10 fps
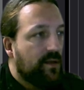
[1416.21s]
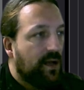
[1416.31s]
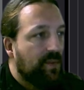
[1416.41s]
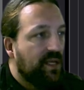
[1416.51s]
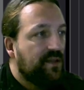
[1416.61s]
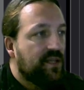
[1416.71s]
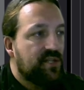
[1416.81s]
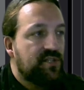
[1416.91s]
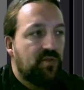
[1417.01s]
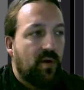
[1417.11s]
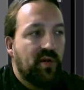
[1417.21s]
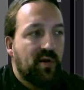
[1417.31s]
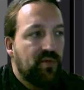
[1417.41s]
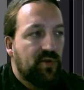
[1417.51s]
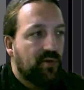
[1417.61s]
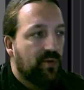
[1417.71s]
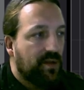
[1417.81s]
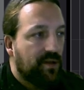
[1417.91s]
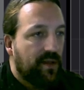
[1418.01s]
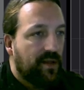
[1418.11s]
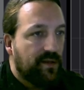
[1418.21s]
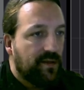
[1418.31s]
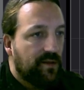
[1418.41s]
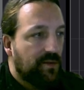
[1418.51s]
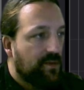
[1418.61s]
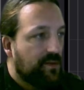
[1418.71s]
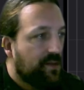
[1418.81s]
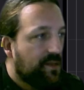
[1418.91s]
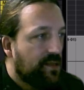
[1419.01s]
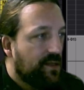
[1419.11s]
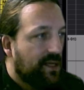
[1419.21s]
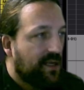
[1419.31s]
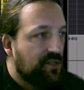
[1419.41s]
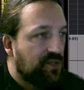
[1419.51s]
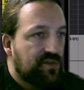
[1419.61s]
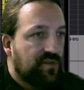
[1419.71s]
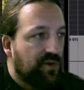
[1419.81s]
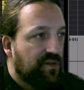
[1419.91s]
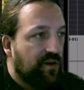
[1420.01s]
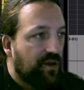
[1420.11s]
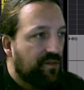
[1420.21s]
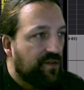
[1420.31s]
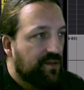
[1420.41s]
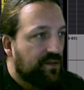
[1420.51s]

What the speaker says: I mean, this is drum computer, and I can just, for the fun of it,